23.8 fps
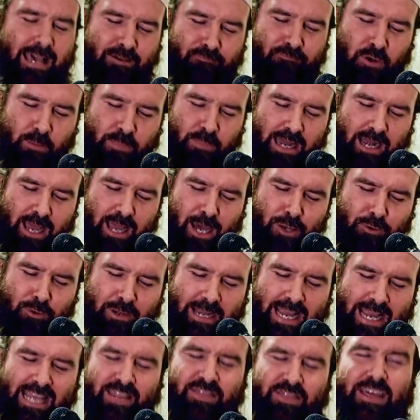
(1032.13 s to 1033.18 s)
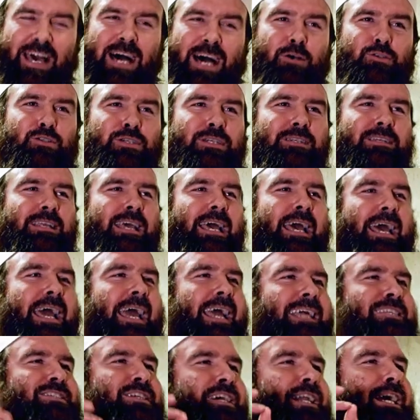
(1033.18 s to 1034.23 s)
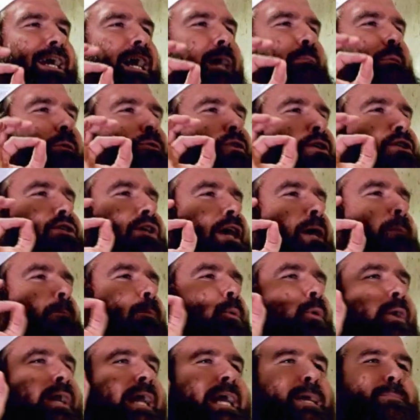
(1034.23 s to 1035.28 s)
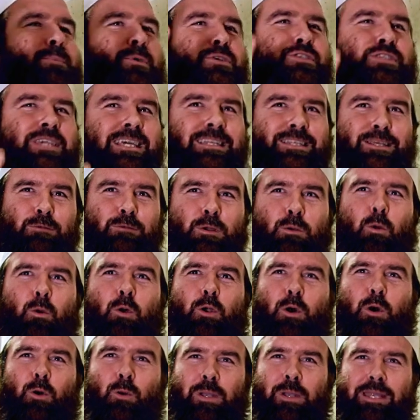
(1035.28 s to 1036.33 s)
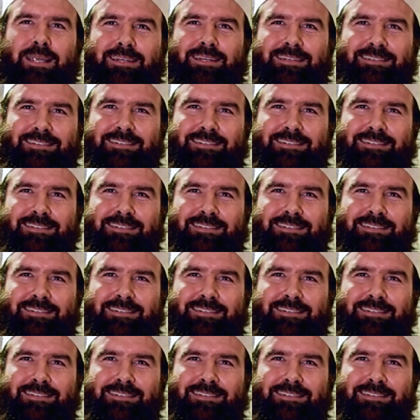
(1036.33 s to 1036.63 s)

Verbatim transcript: From that 108,000, it's going to come up to 10.8% in reward only,